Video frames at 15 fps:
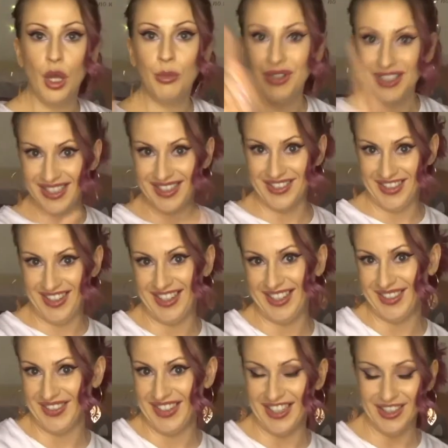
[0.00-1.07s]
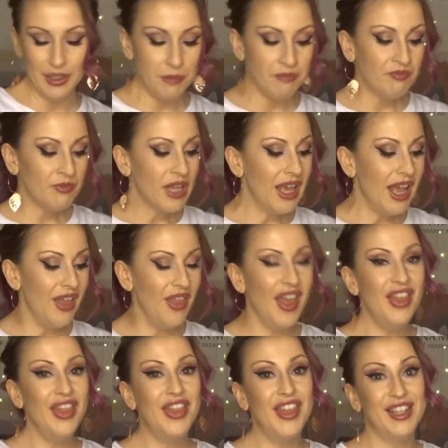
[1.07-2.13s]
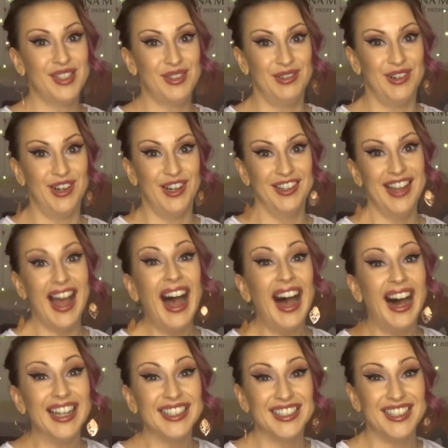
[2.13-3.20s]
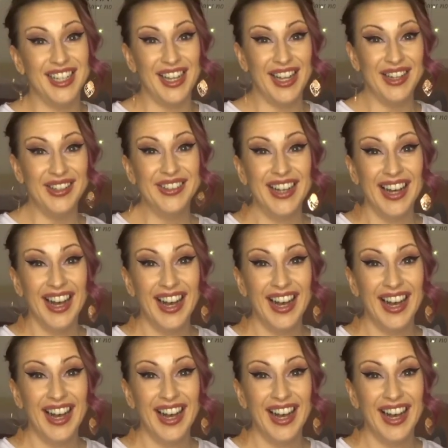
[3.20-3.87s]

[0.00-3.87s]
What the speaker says: Pretty Little Thing as well. And then this one, I had to.